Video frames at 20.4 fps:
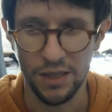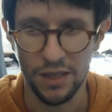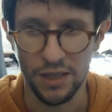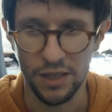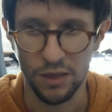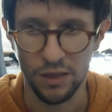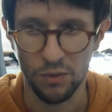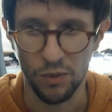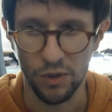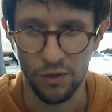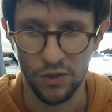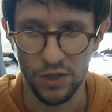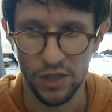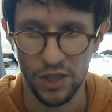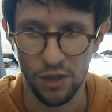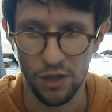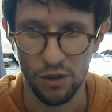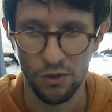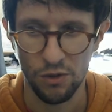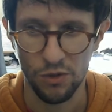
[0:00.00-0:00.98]
it with
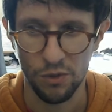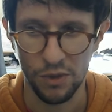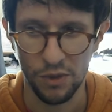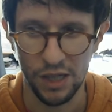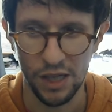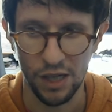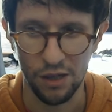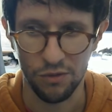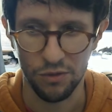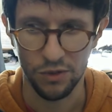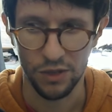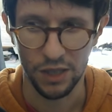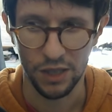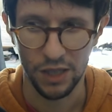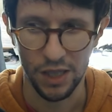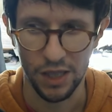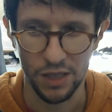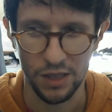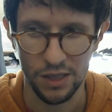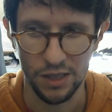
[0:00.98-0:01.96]
zeros from the left, in
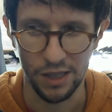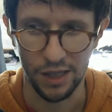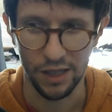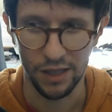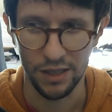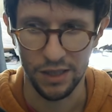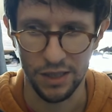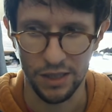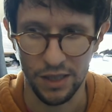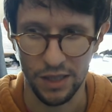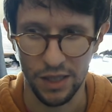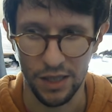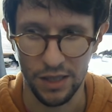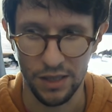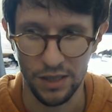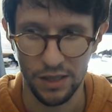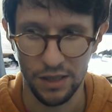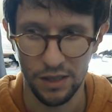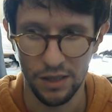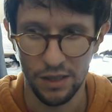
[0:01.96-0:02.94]
case, like in this
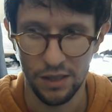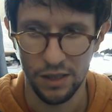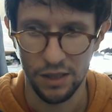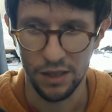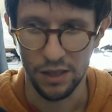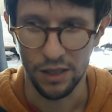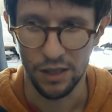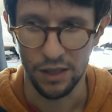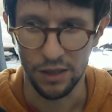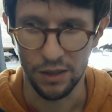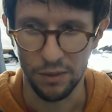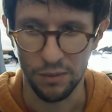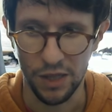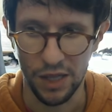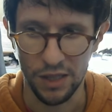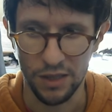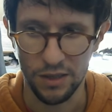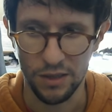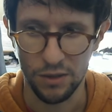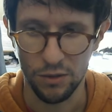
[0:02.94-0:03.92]
case, it
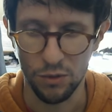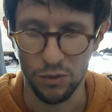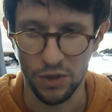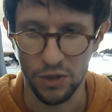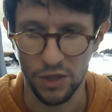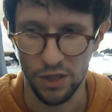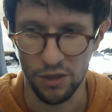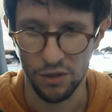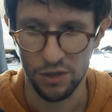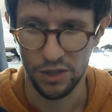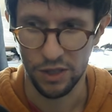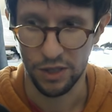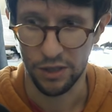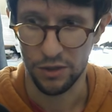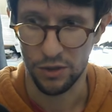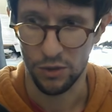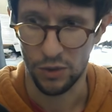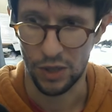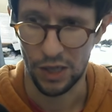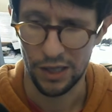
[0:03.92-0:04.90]
adds 2 zeros here,
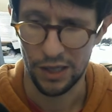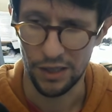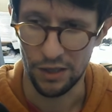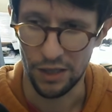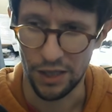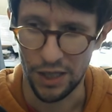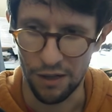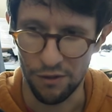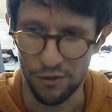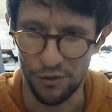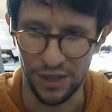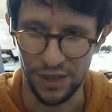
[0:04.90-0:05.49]
so yeah, everything